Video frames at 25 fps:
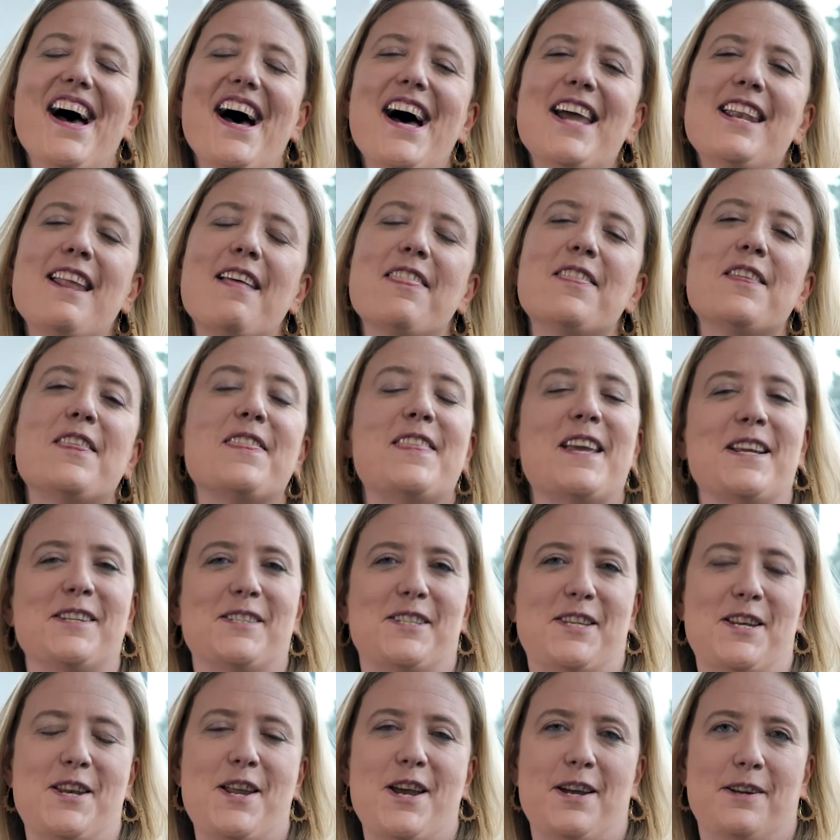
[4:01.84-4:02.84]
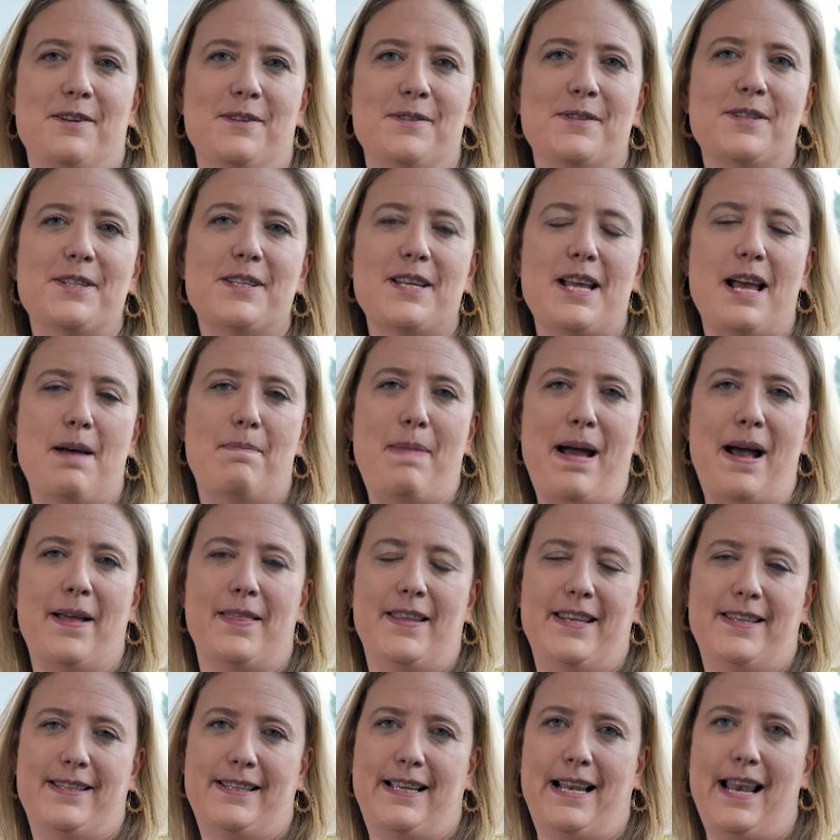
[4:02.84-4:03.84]
Another thing to note about
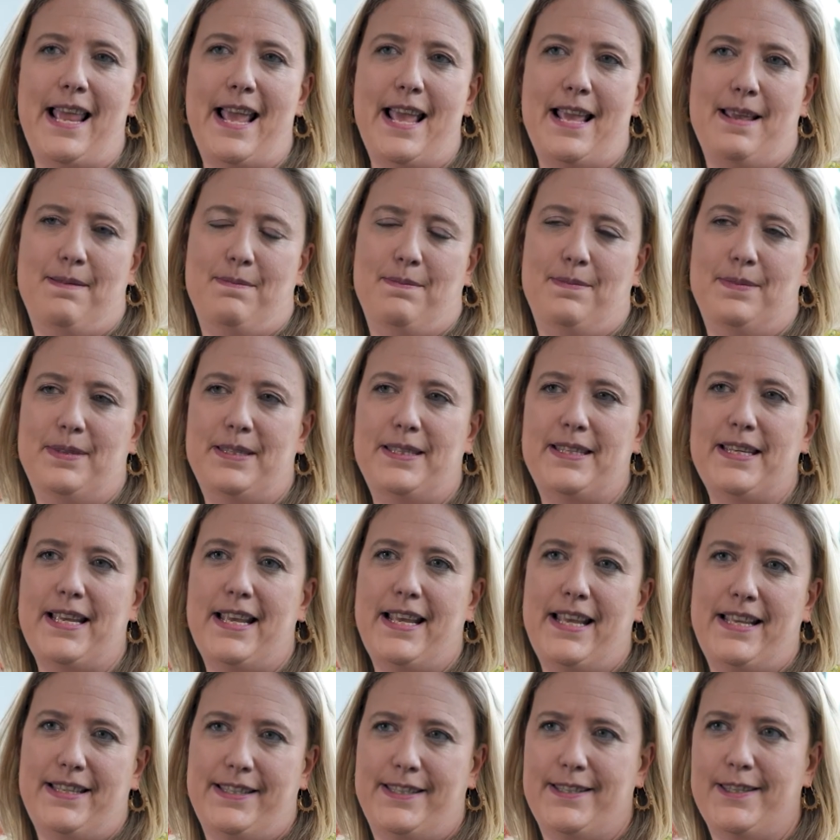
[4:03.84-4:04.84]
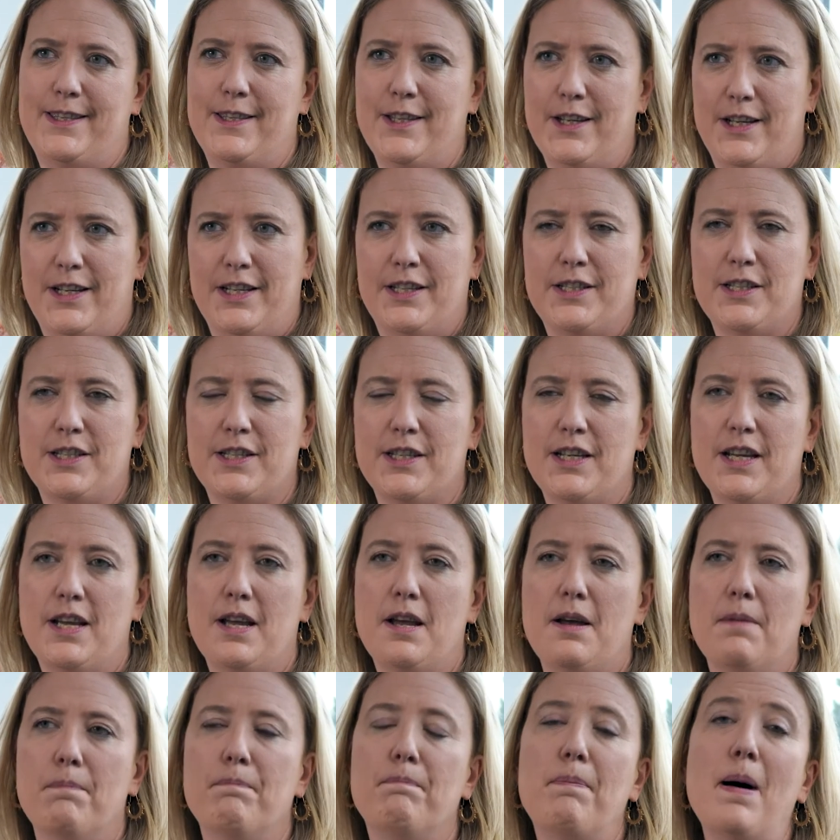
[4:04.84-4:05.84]
these claims is that
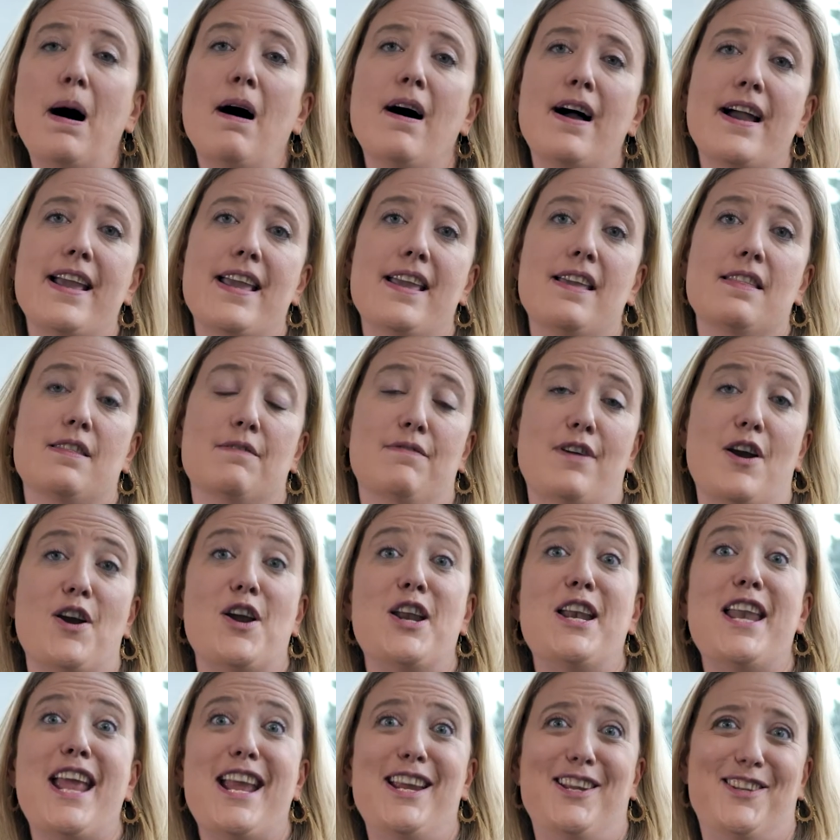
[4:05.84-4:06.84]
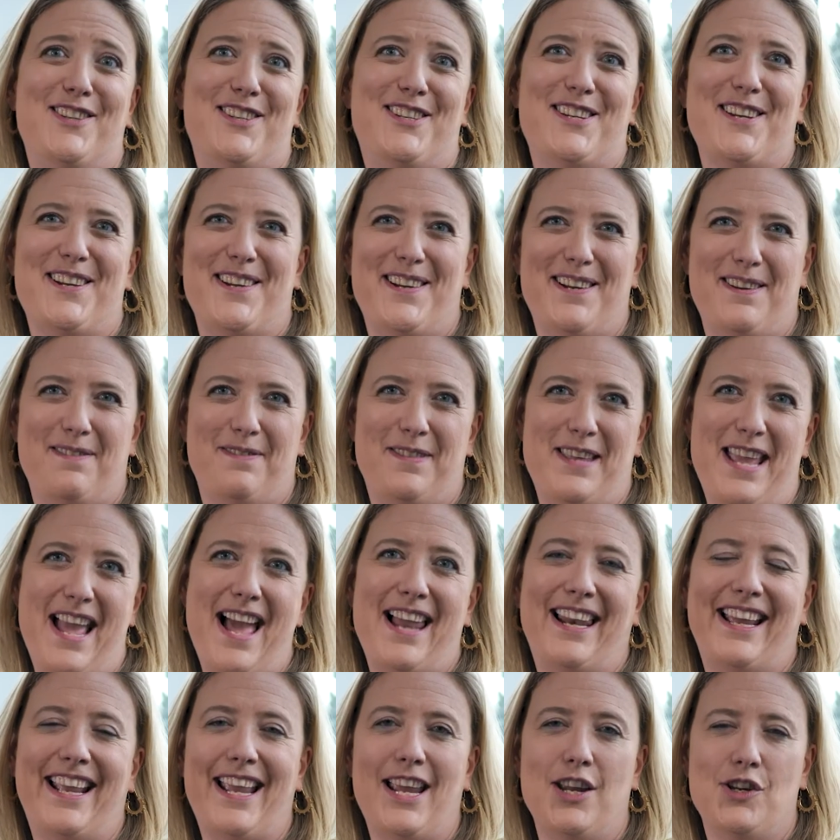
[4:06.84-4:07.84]
by the very nature of the
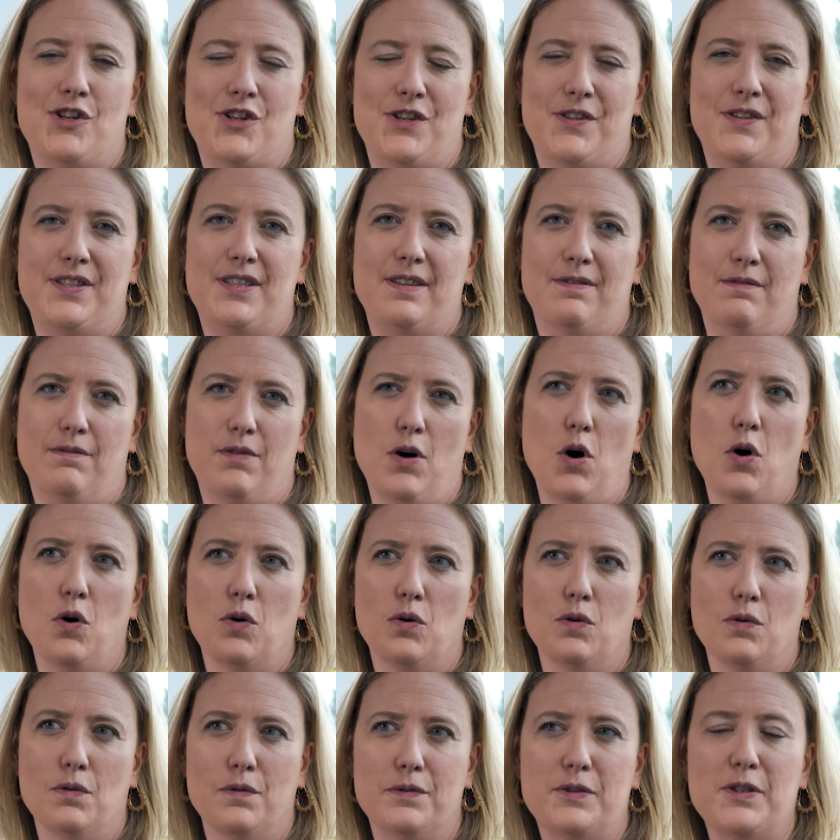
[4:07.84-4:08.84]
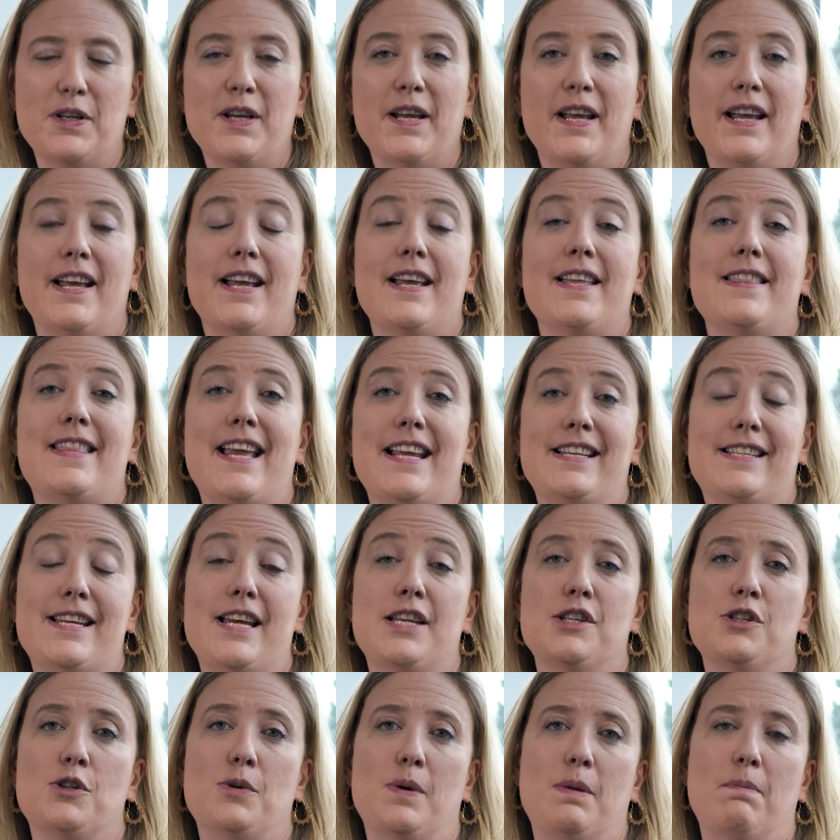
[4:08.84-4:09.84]
allegations involved, they
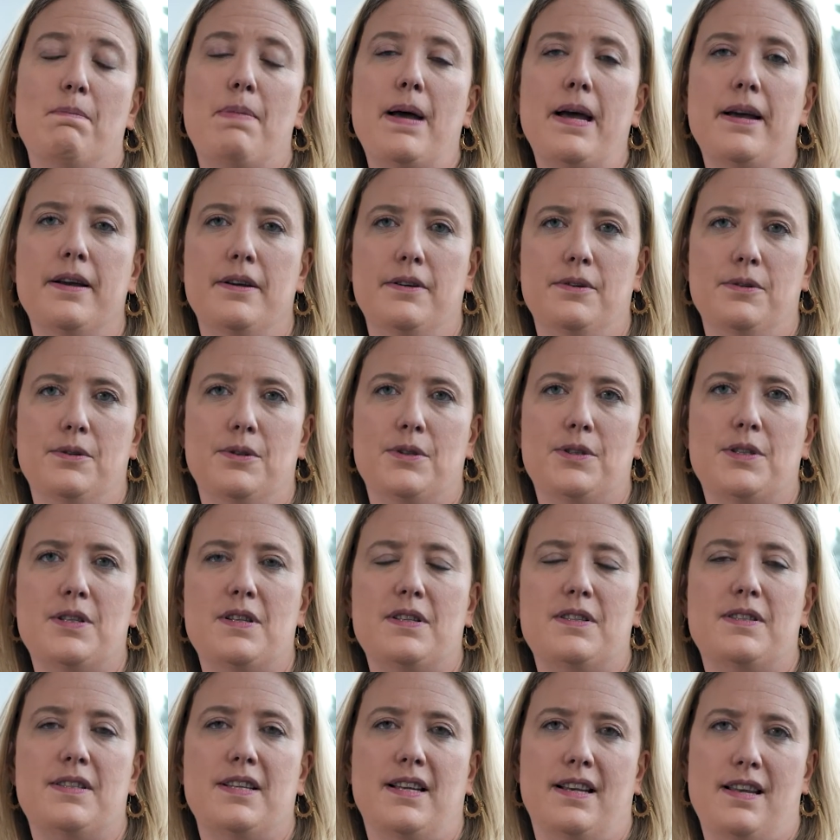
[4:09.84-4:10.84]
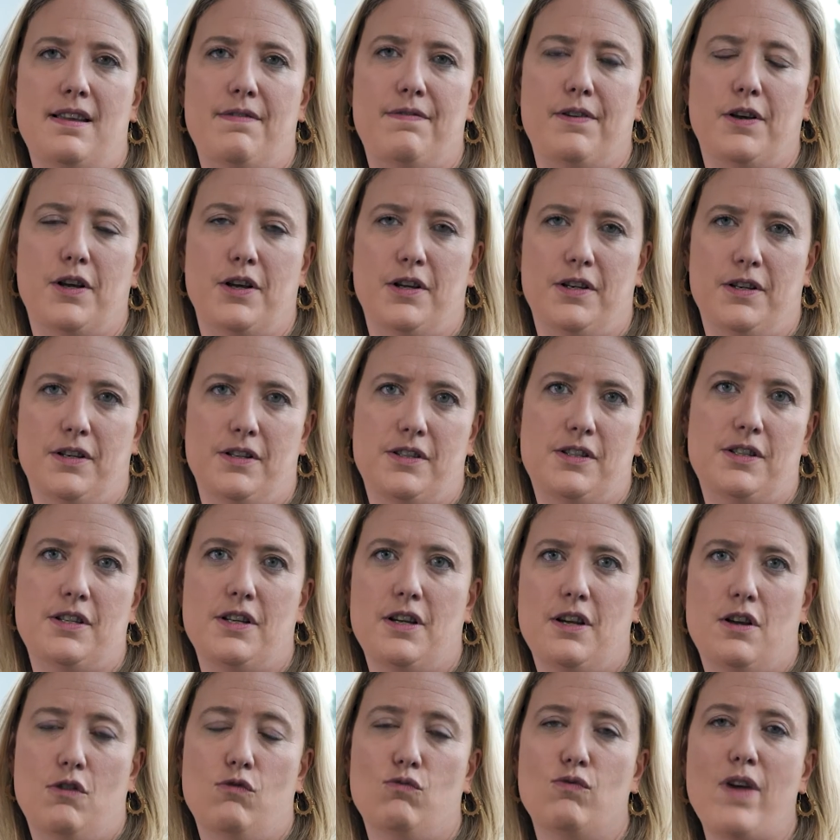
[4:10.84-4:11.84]
tend to impose significant
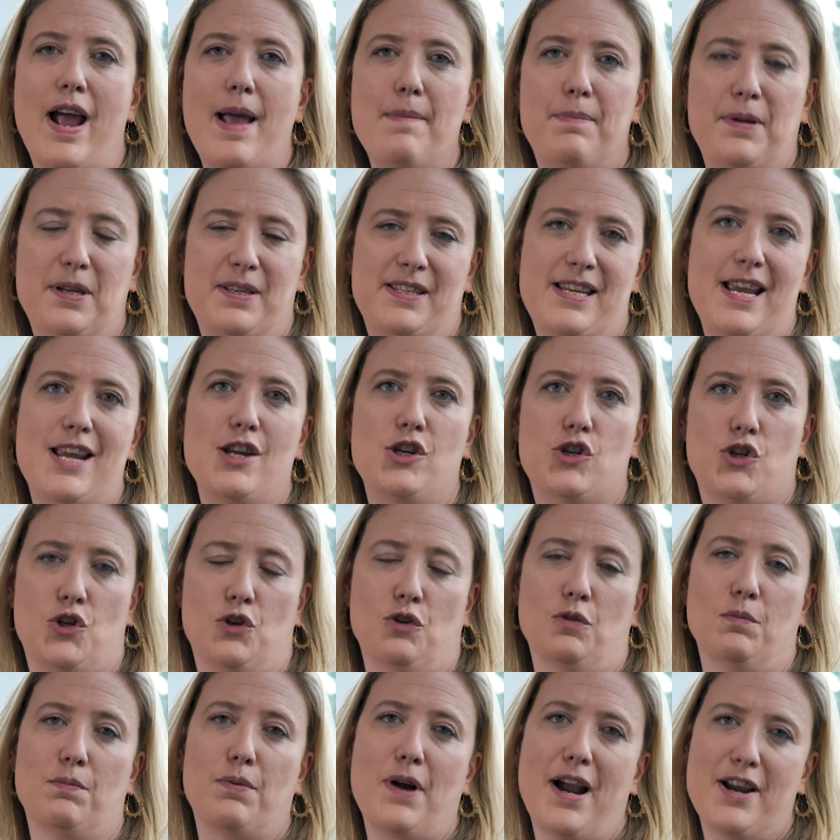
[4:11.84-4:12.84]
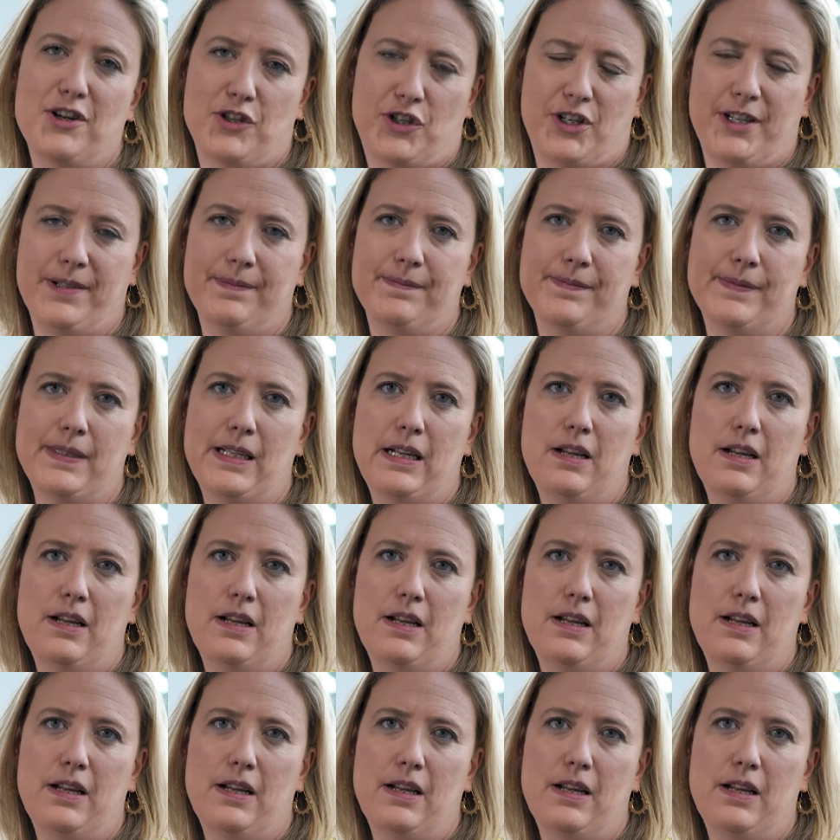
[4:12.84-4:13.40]
reputational pressure